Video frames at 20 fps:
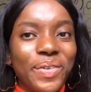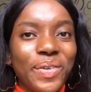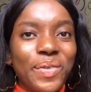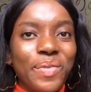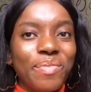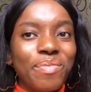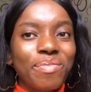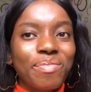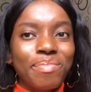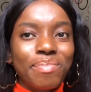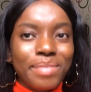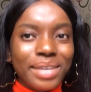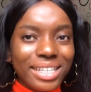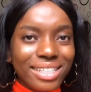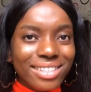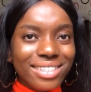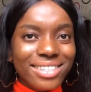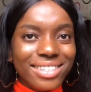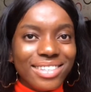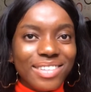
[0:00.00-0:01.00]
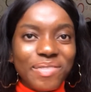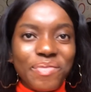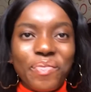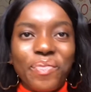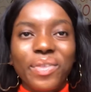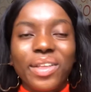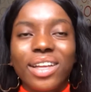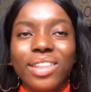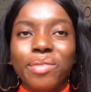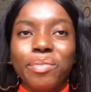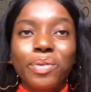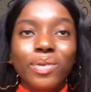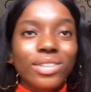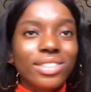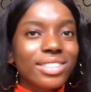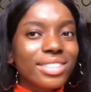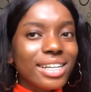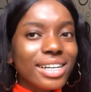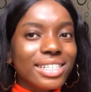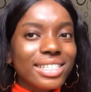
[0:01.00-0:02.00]
from meat, the
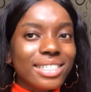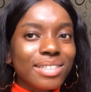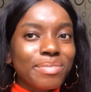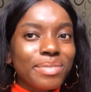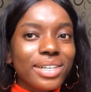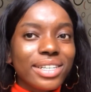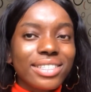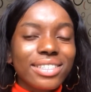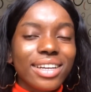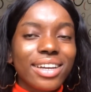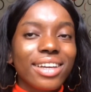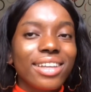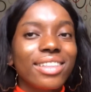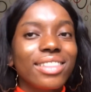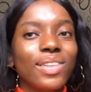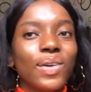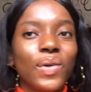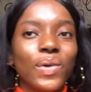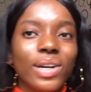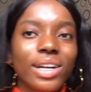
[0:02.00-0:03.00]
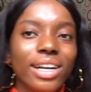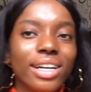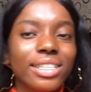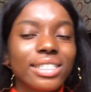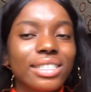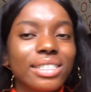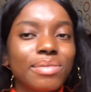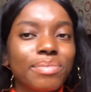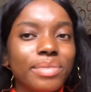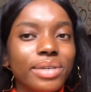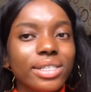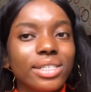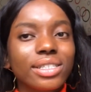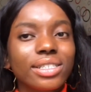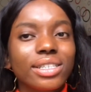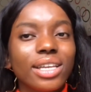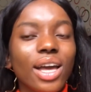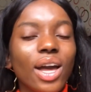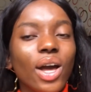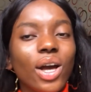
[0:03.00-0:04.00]
processed meat and the organic meat.
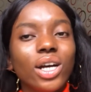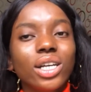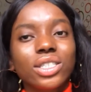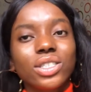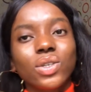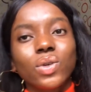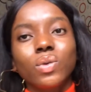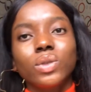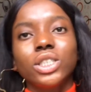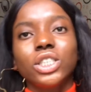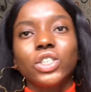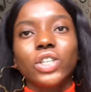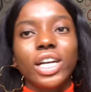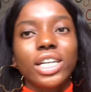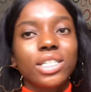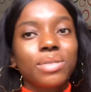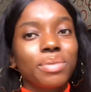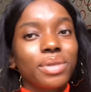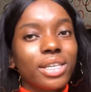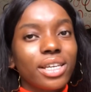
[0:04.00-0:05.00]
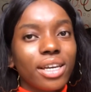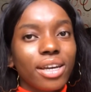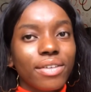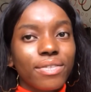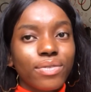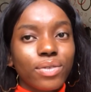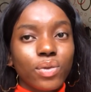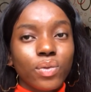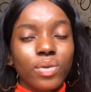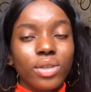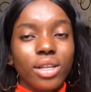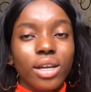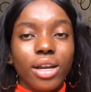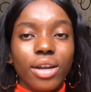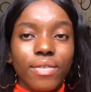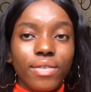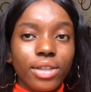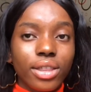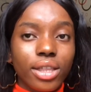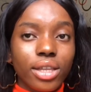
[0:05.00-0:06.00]
So we should try to be careful with
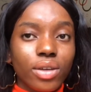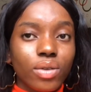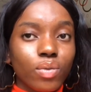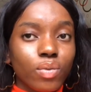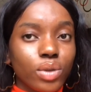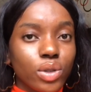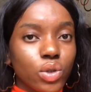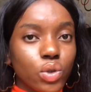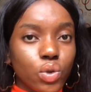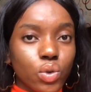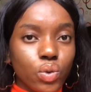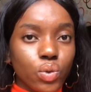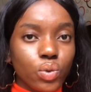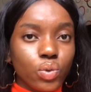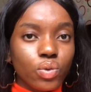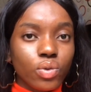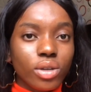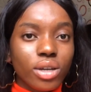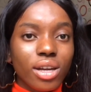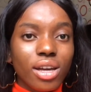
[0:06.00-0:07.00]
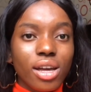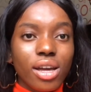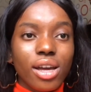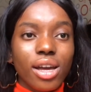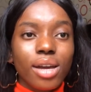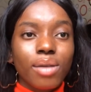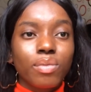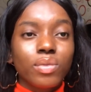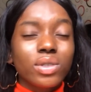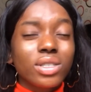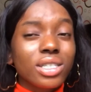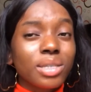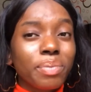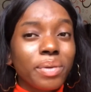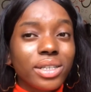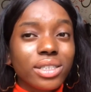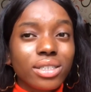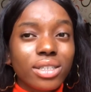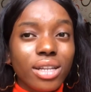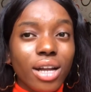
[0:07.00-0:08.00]
everything we do, most
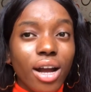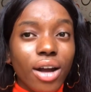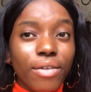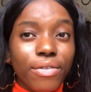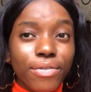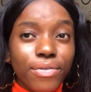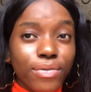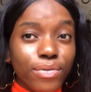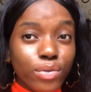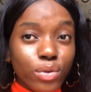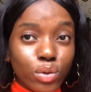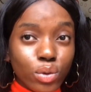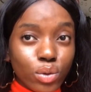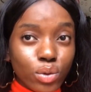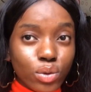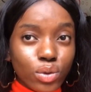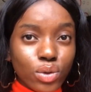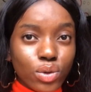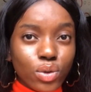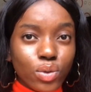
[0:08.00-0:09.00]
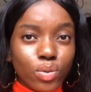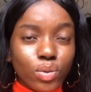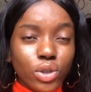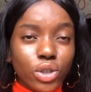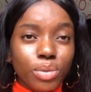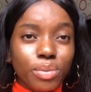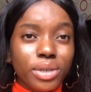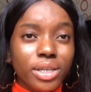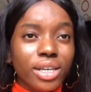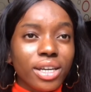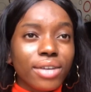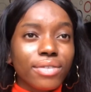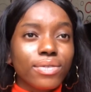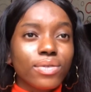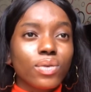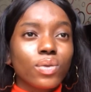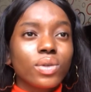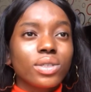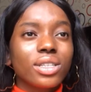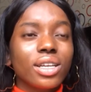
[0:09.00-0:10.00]
especially our foods. We should be
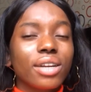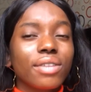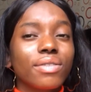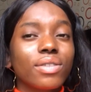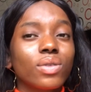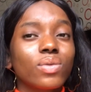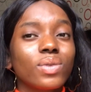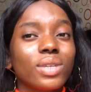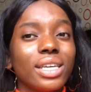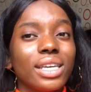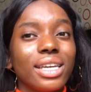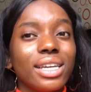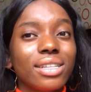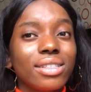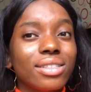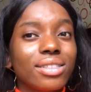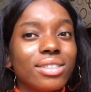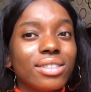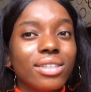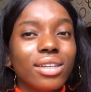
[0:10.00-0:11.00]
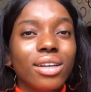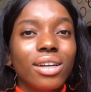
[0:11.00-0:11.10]
careful whatever we eat.